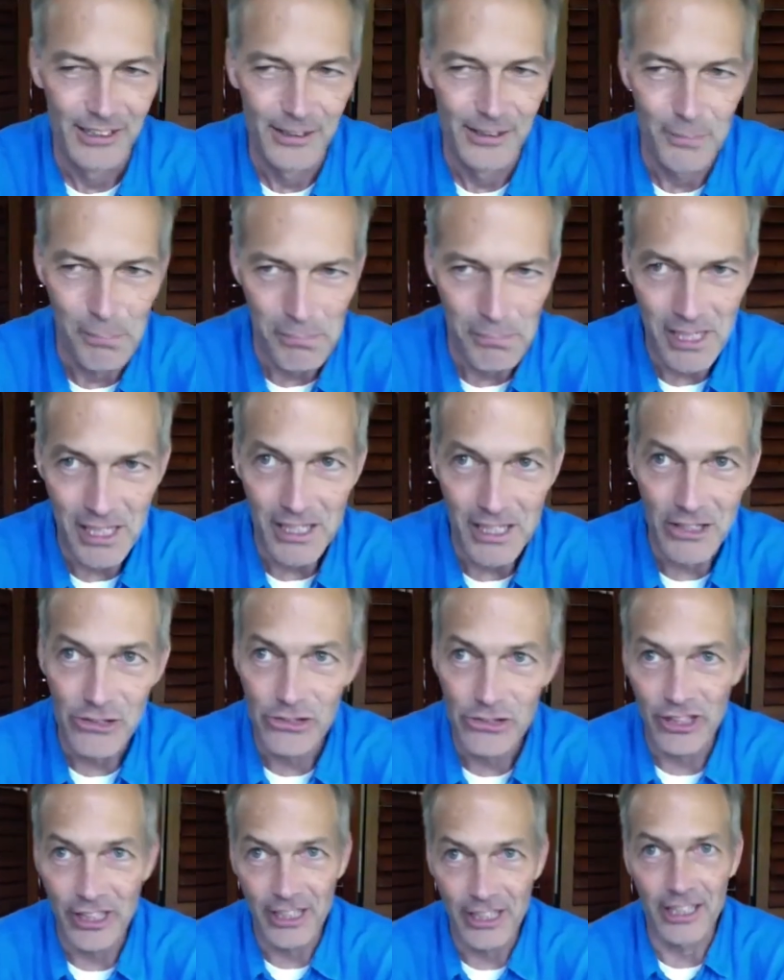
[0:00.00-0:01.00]
me
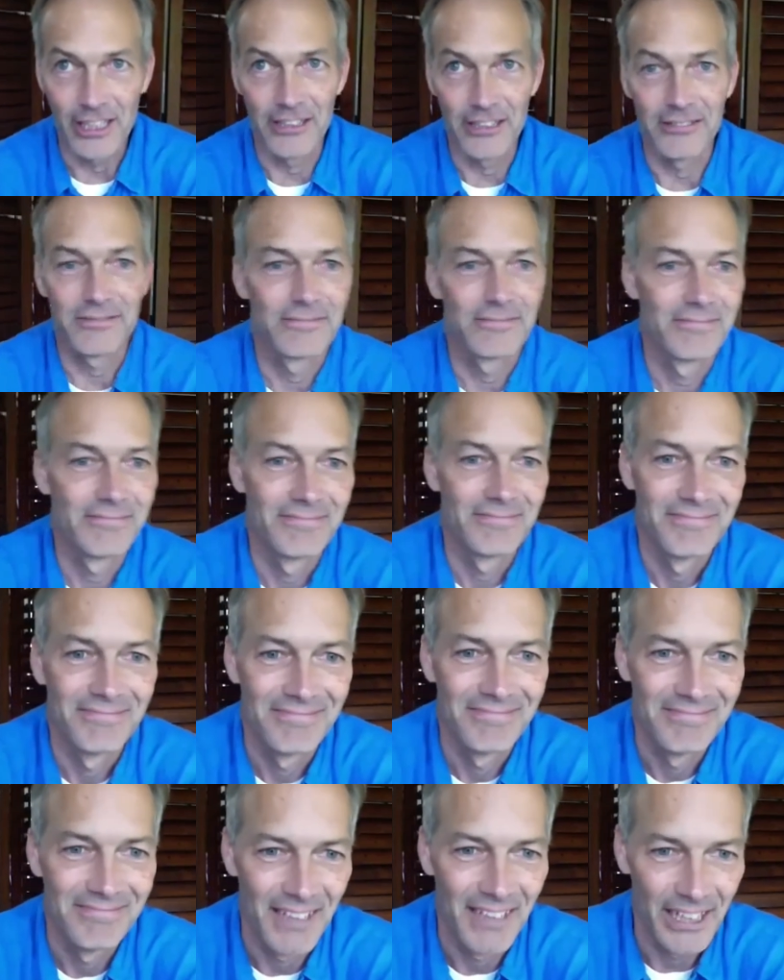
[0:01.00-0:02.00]
singing
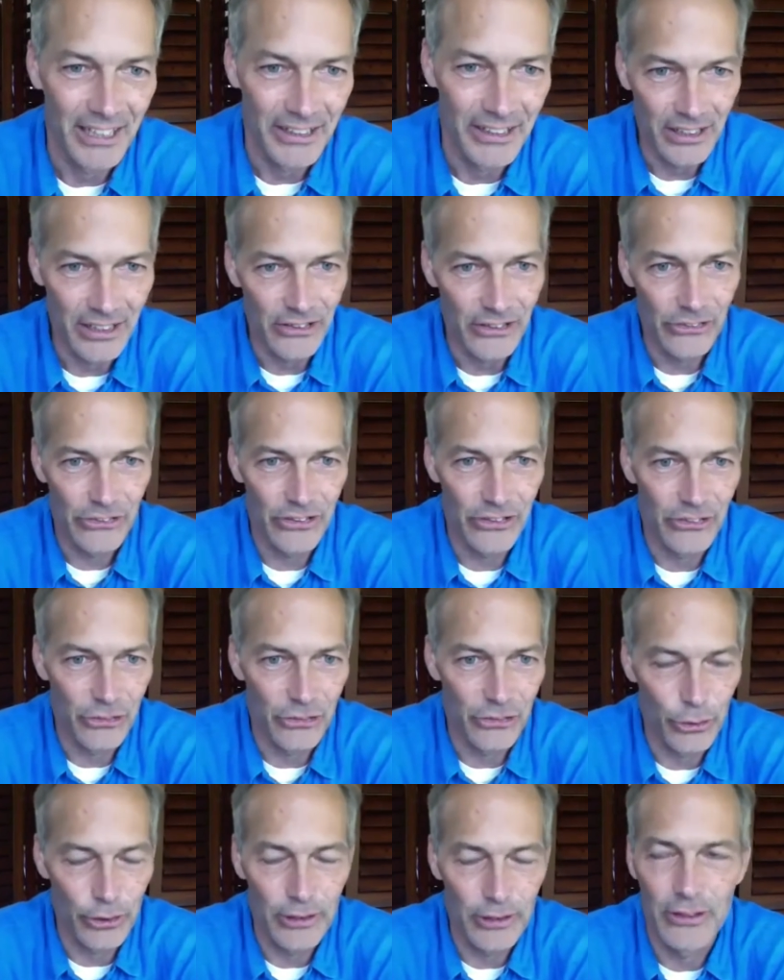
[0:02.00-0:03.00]
ideas
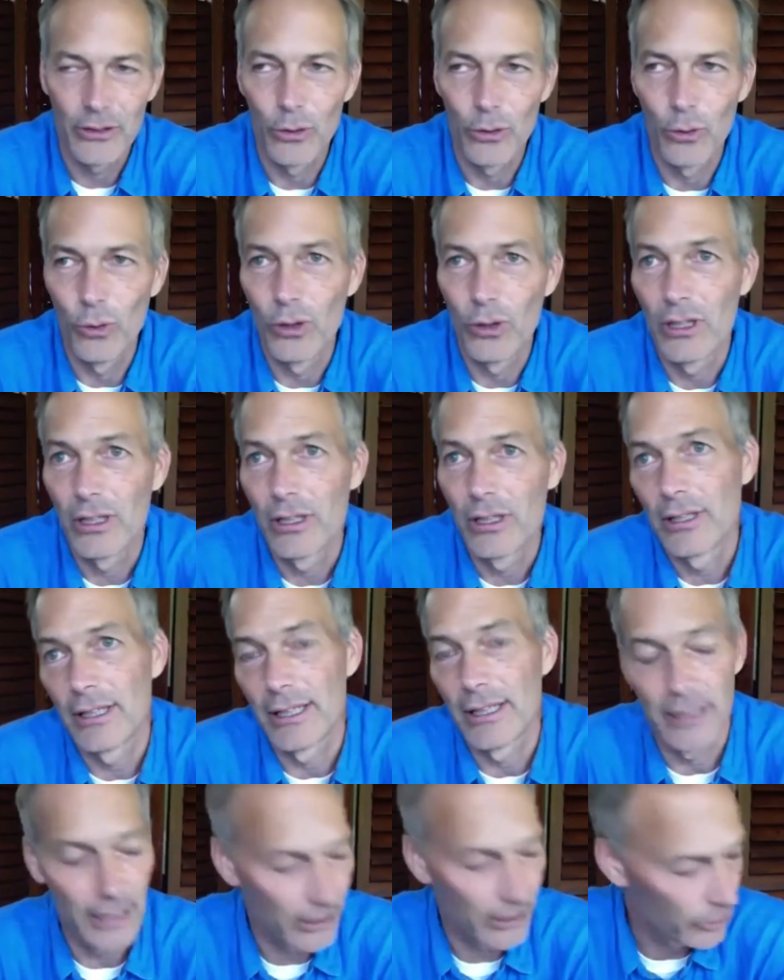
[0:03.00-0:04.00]
into it, or
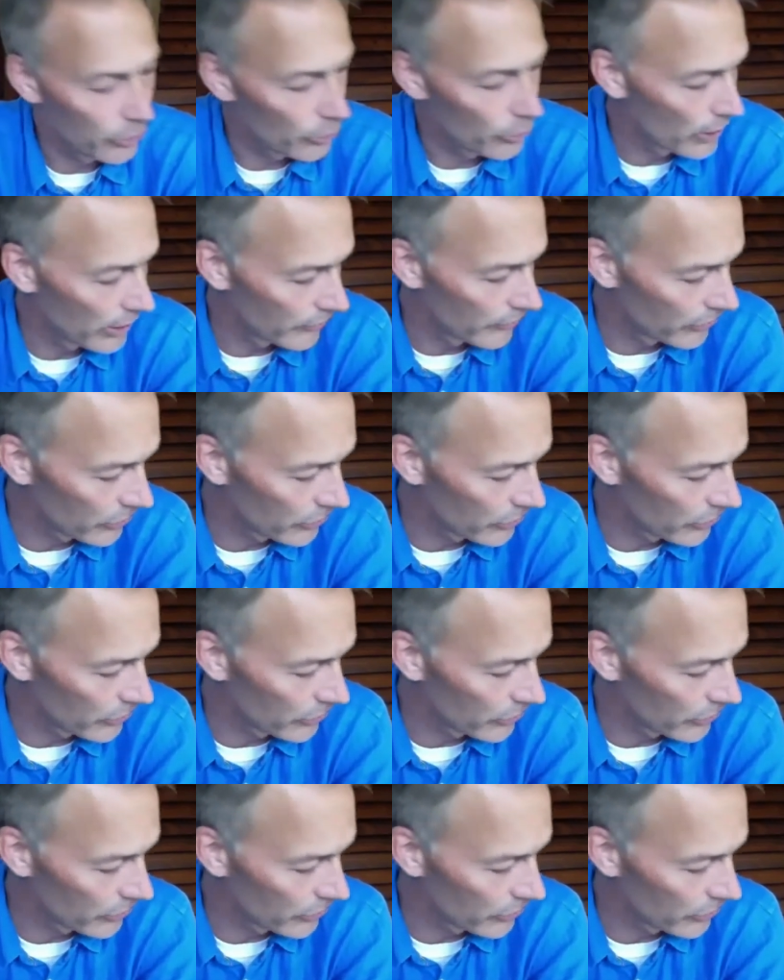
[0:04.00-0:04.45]
I do have a